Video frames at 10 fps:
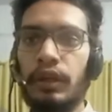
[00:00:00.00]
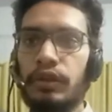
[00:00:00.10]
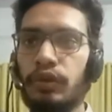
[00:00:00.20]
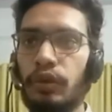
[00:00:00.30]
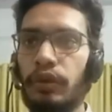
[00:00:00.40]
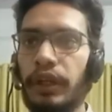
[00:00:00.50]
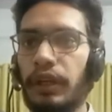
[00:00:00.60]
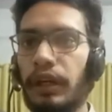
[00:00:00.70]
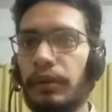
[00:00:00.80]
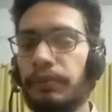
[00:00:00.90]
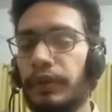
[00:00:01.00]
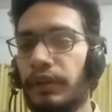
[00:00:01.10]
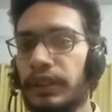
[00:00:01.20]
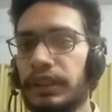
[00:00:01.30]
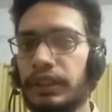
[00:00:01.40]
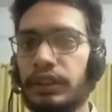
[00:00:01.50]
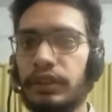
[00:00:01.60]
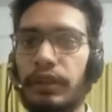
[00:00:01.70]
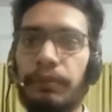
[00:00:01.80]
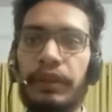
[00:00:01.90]
So in previous
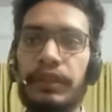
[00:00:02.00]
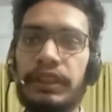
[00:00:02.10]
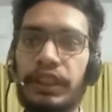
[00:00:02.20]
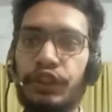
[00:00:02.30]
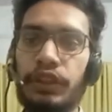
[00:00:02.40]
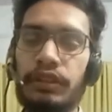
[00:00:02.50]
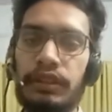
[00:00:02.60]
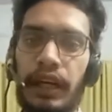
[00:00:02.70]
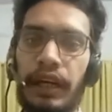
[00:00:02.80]
lectures and in previous sessions,